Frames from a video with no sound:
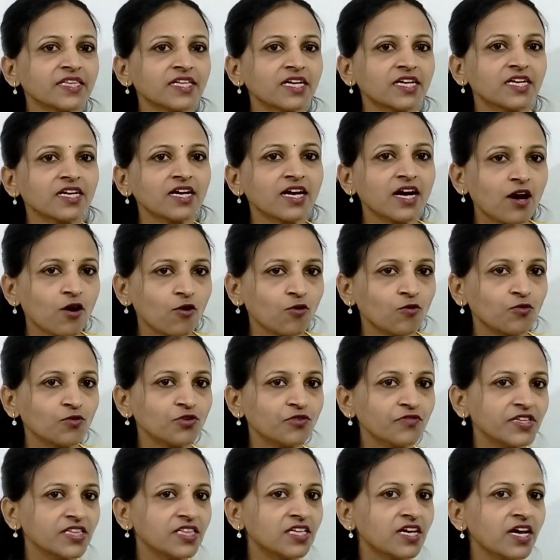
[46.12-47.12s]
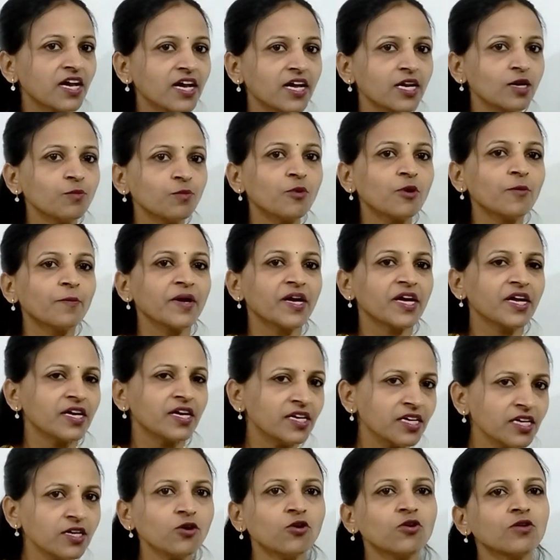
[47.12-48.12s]
that count with the help of
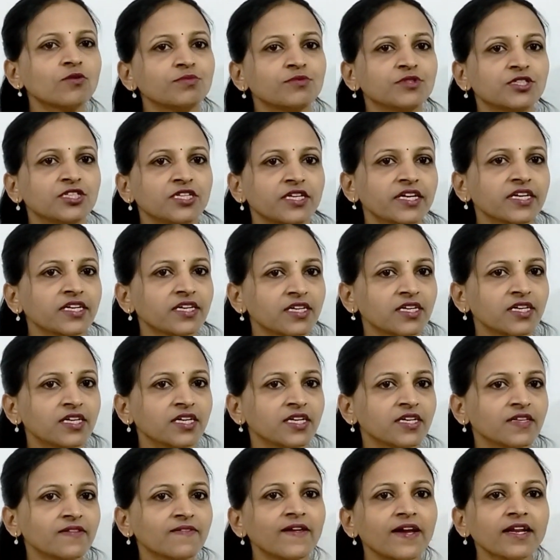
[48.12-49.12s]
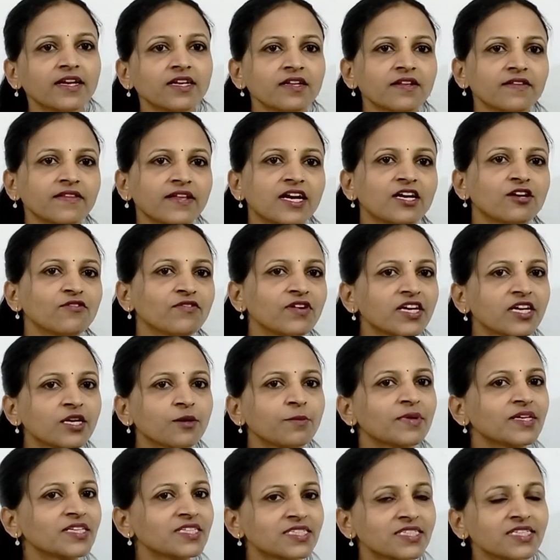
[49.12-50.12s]
any object, then that will
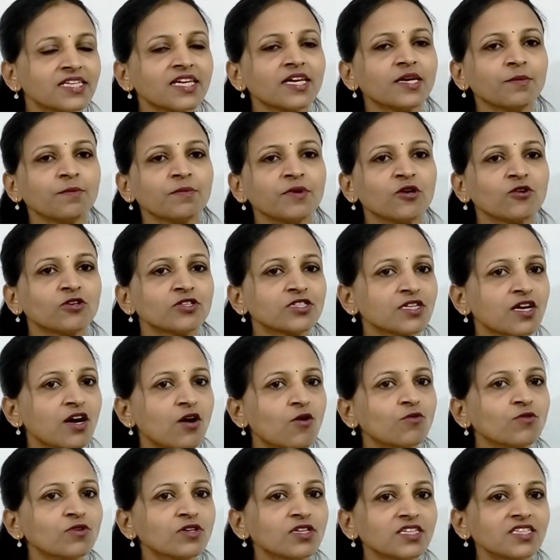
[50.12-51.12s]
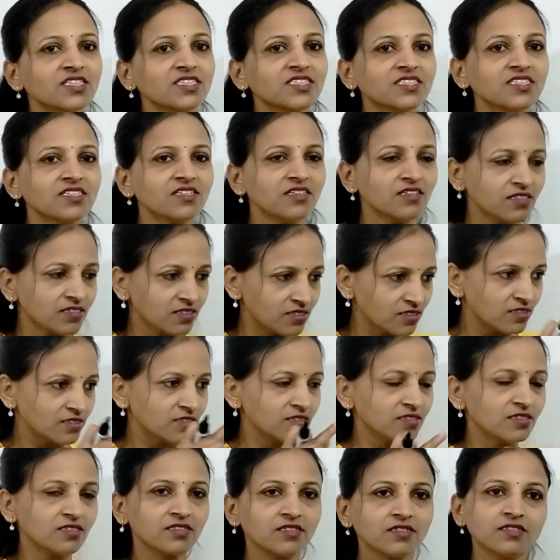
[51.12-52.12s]
remain same, because count is a
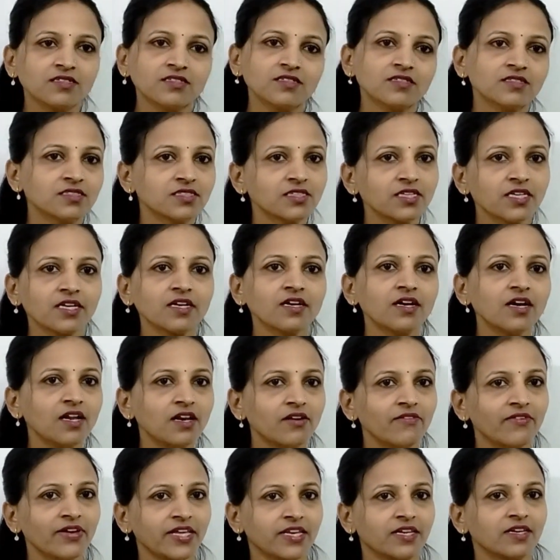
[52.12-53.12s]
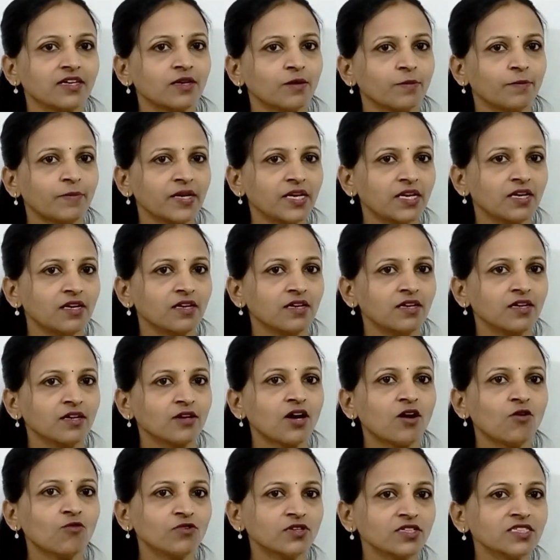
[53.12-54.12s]
single variable.
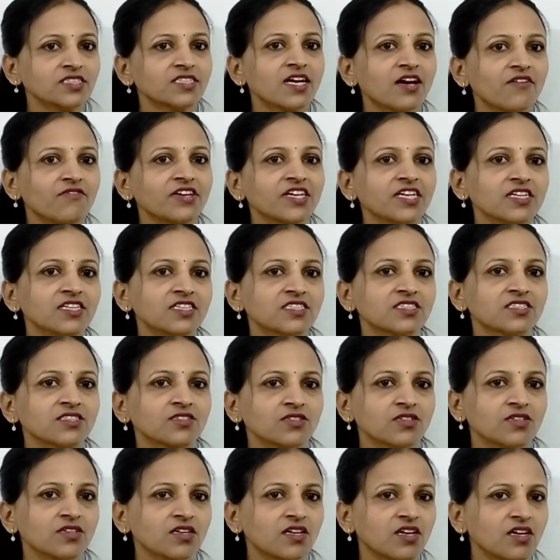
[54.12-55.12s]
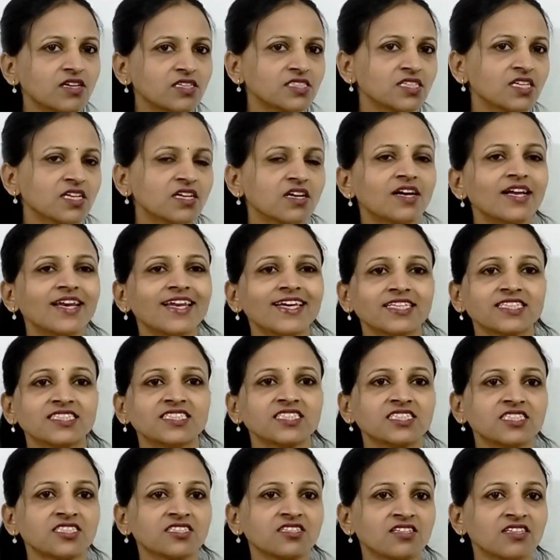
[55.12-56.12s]
Count is having its single
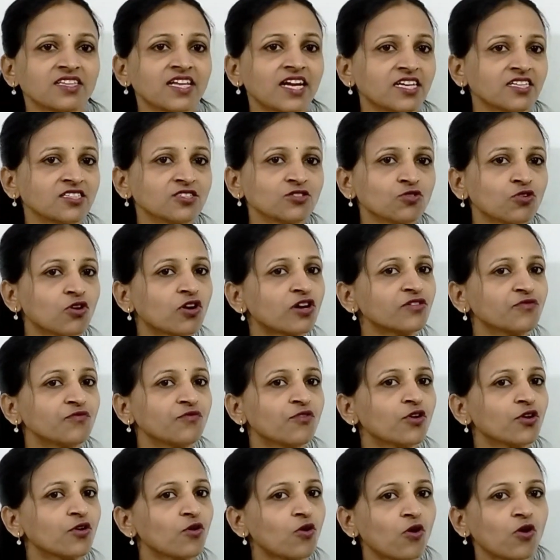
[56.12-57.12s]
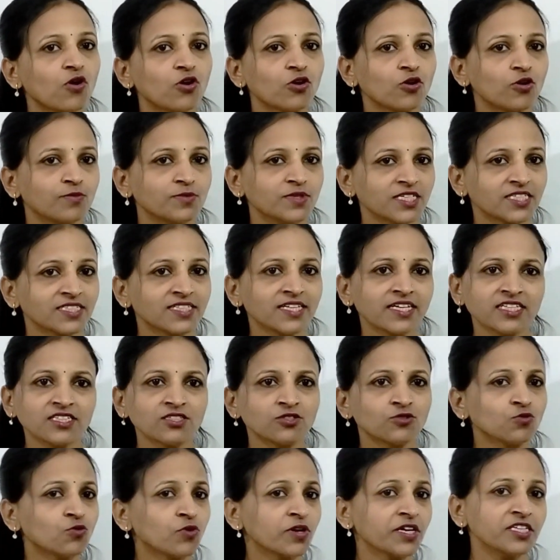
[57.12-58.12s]
existence, that is not for all objects. There
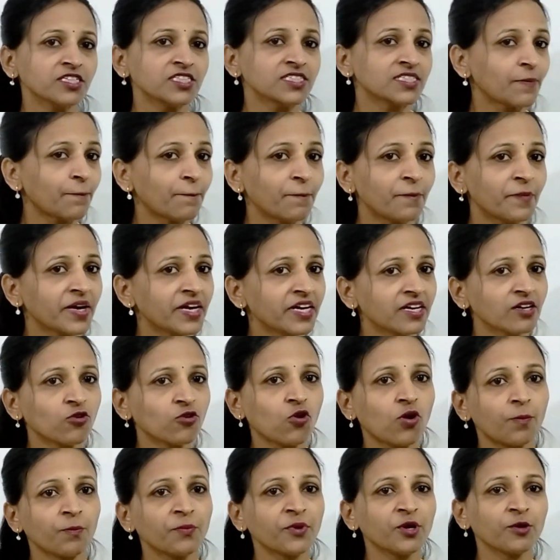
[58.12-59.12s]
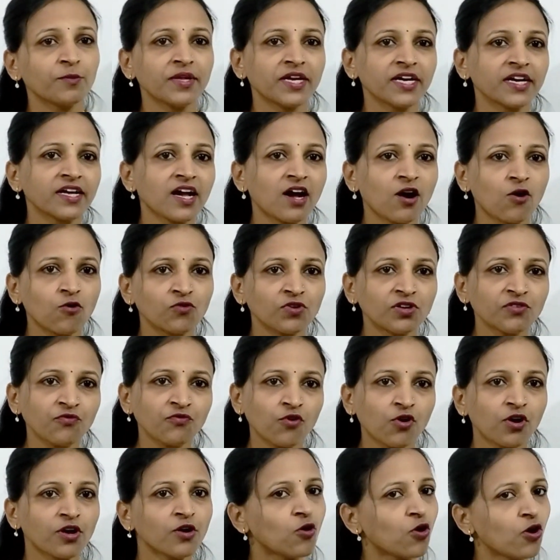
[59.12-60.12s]
is no any separate copy of that count
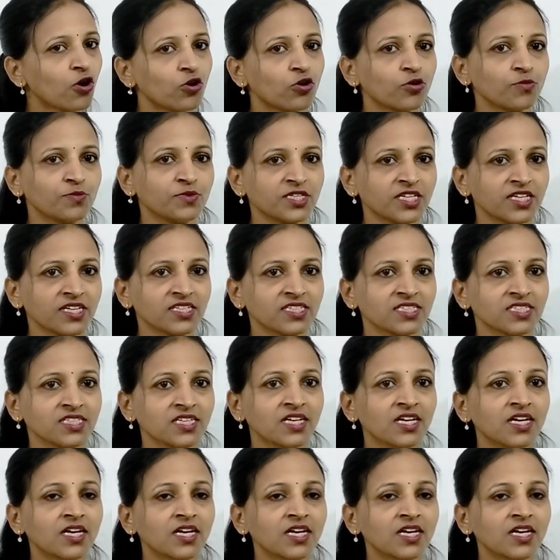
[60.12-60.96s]
for all objects.